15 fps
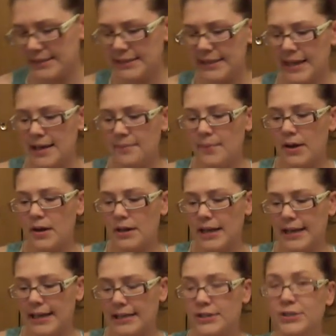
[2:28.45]
thing I bought,
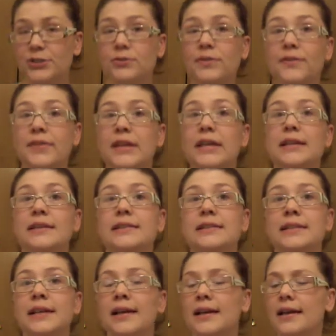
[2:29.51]
I got two of
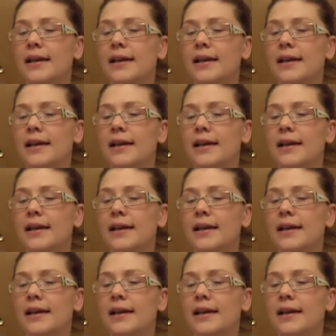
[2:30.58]
these,